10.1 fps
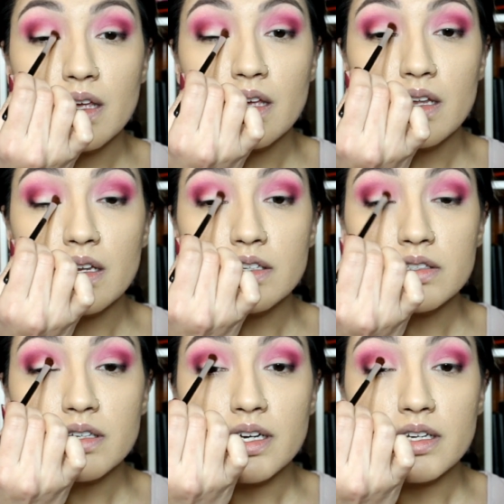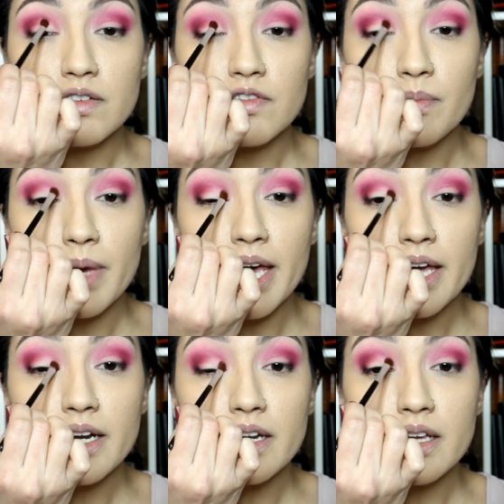And I just kind of
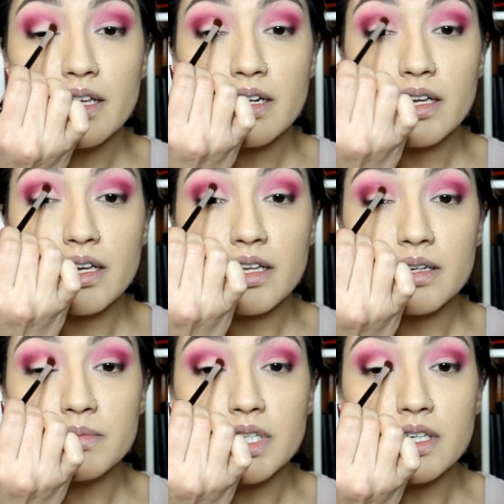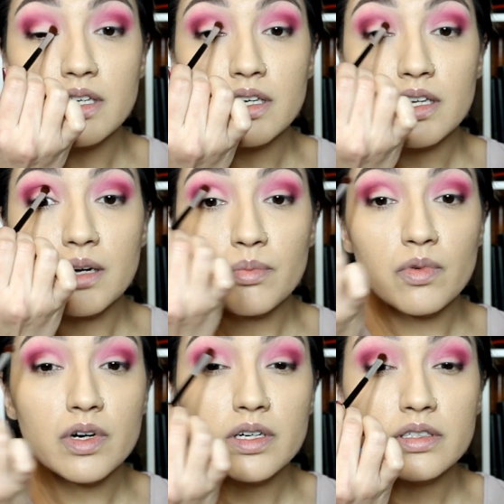pat it in, and I'm taking it
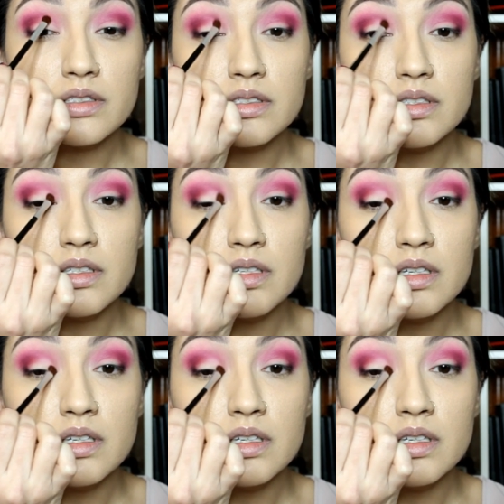upwards